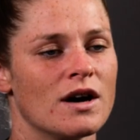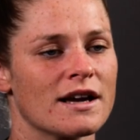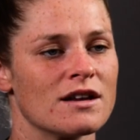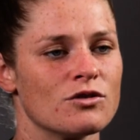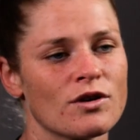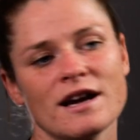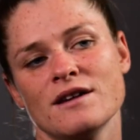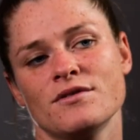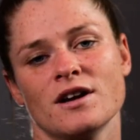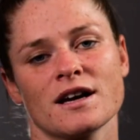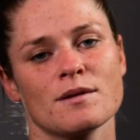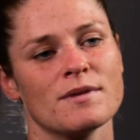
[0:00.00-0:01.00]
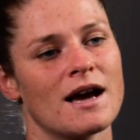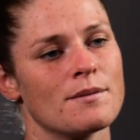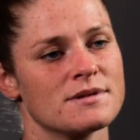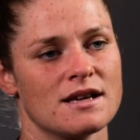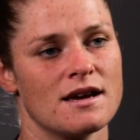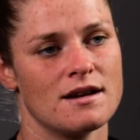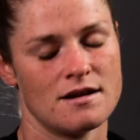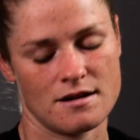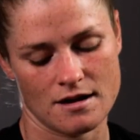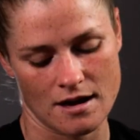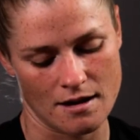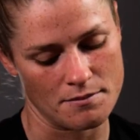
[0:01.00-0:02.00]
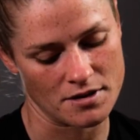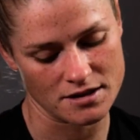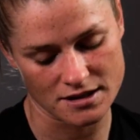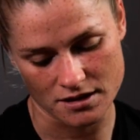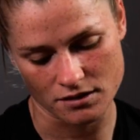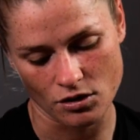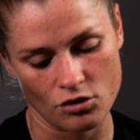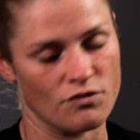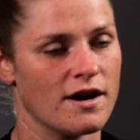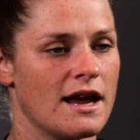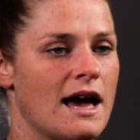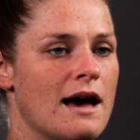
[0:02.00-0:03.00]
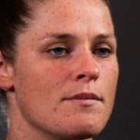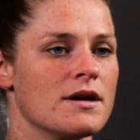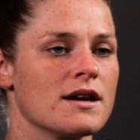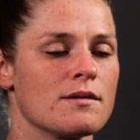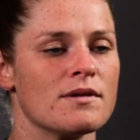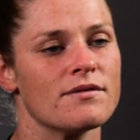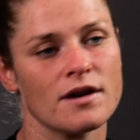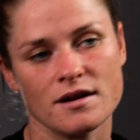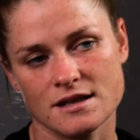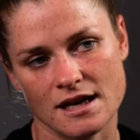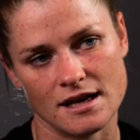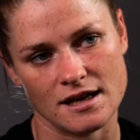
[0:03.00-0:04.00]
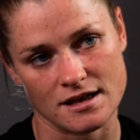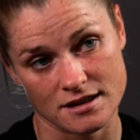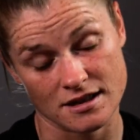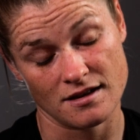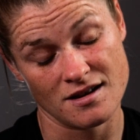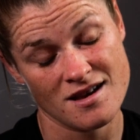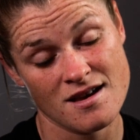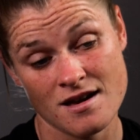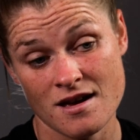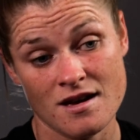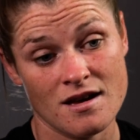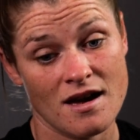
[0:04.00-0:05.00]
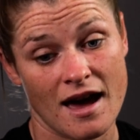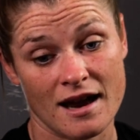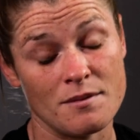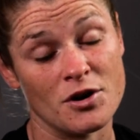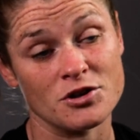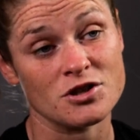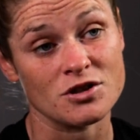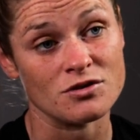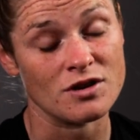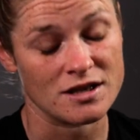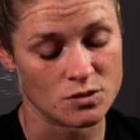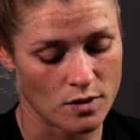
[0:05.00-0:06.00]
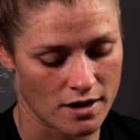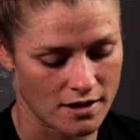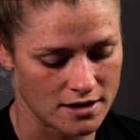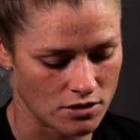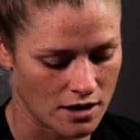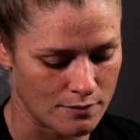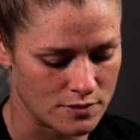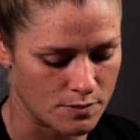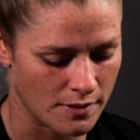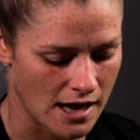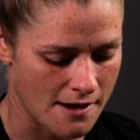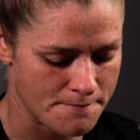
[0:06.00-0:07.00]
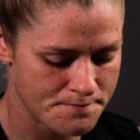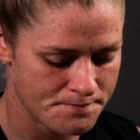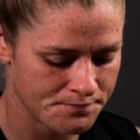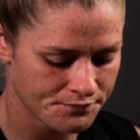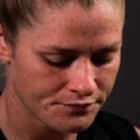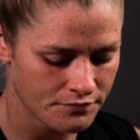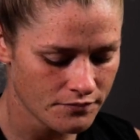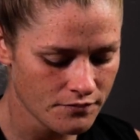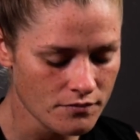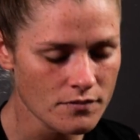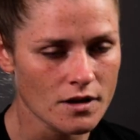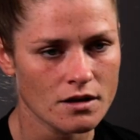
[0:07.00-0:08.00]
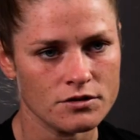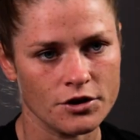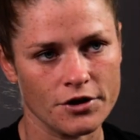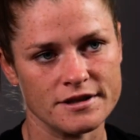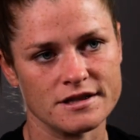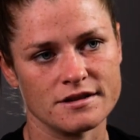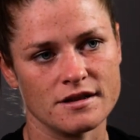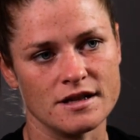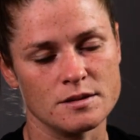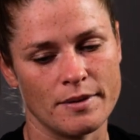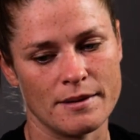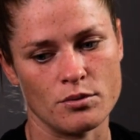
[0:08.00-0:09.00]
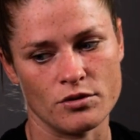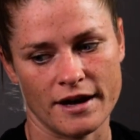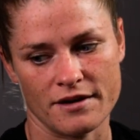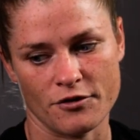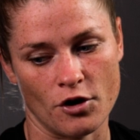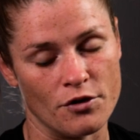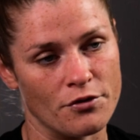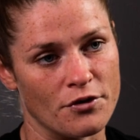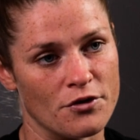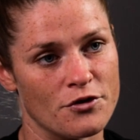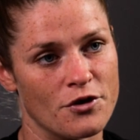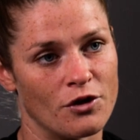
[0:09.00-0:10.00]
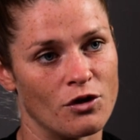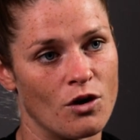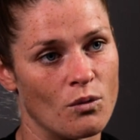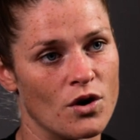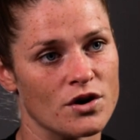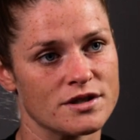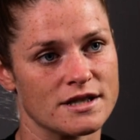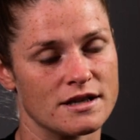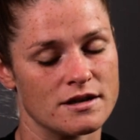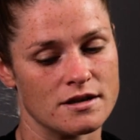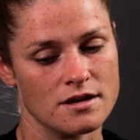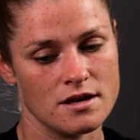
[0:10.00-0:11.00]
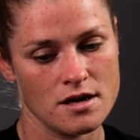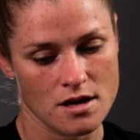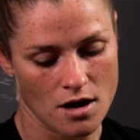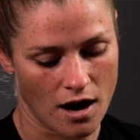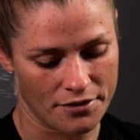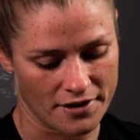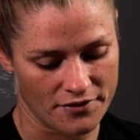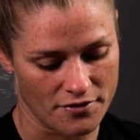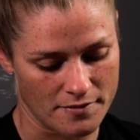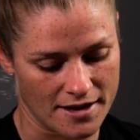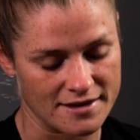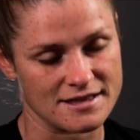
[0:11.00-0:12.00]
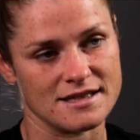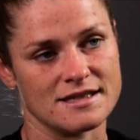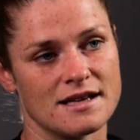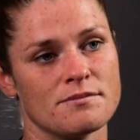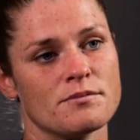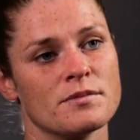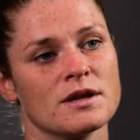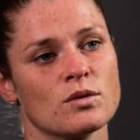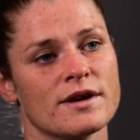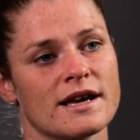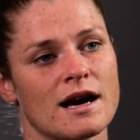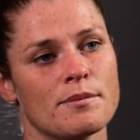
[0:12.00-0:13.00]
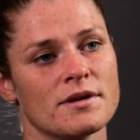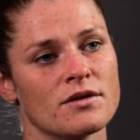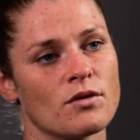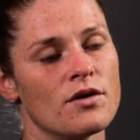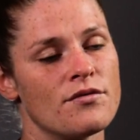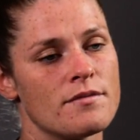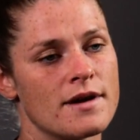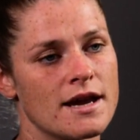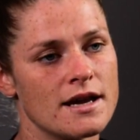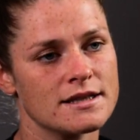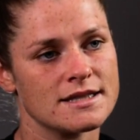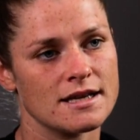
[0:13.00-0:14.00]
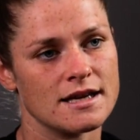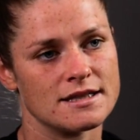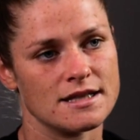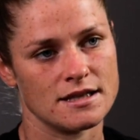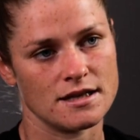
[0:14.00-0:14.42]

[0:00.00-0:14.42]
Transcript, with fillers: I can grieve and I can be upset um, because it's a long rehab and it can be very tedious and and emotional as well at times. But you know, there's there's people that have gone through a lot worse, and I think for me this is a little hiccup in the road for me. It's a, it's a